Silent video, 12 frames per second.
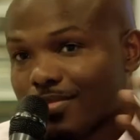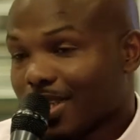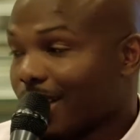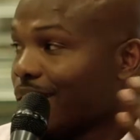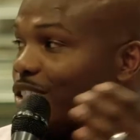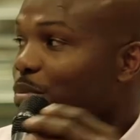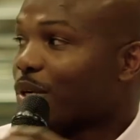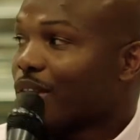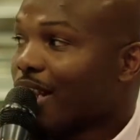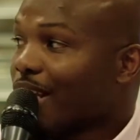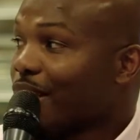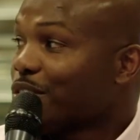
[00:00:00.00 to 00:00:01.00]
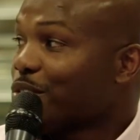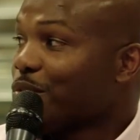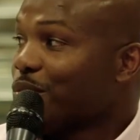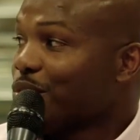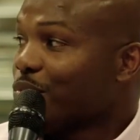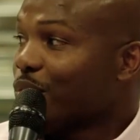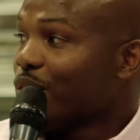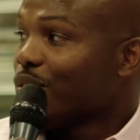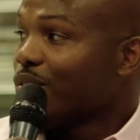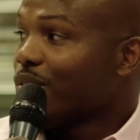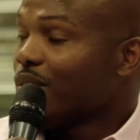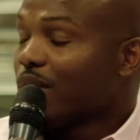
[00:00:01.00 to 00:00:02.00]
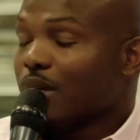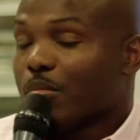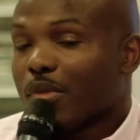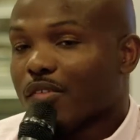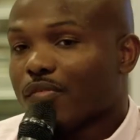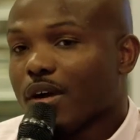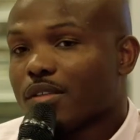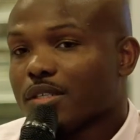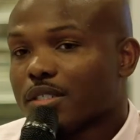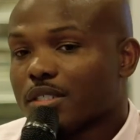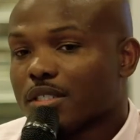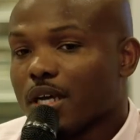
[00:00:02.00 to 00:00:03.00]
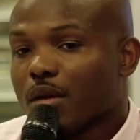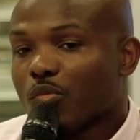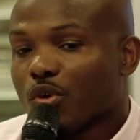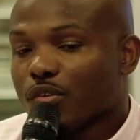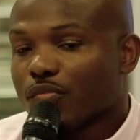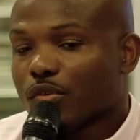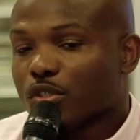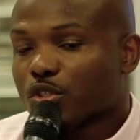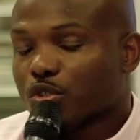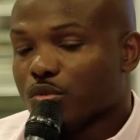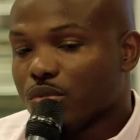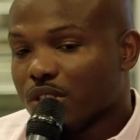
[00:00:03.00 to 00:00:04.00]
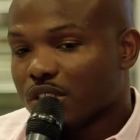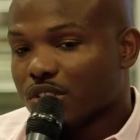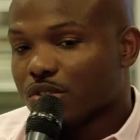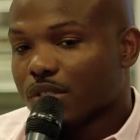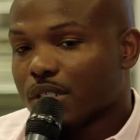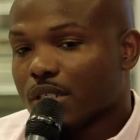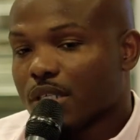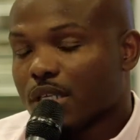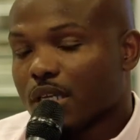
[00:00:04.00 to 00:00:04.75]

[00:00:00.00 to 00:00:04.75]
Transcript: got expelled out of that school as well. My father at the time worked for the school district,